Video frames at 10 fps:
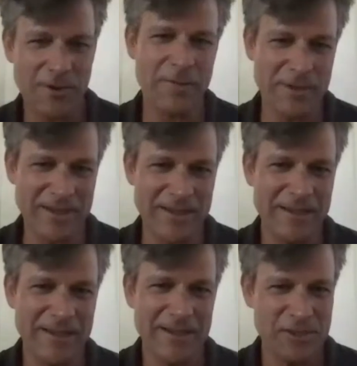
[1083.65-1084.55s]
no, me?
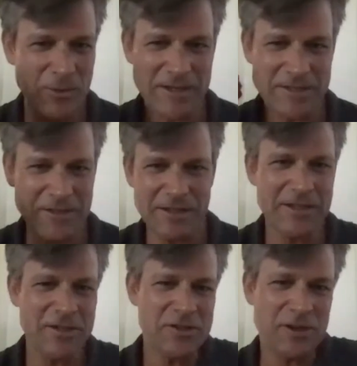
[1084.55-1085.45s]
No. Do I
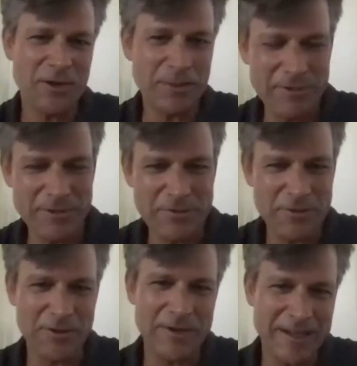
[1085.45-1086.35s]
suddenly show up at the
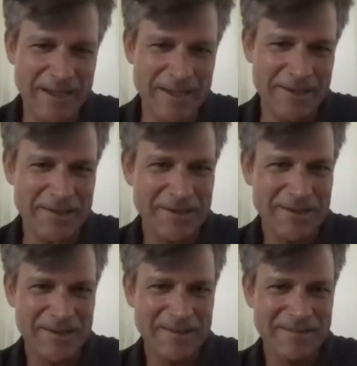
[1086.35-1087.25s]
drawing no. naked?
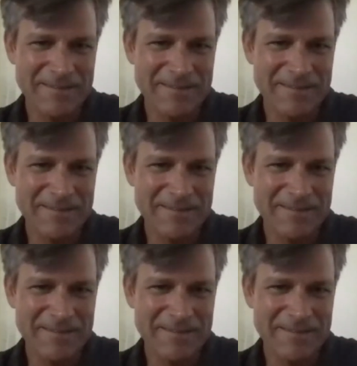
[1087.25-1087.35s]
No,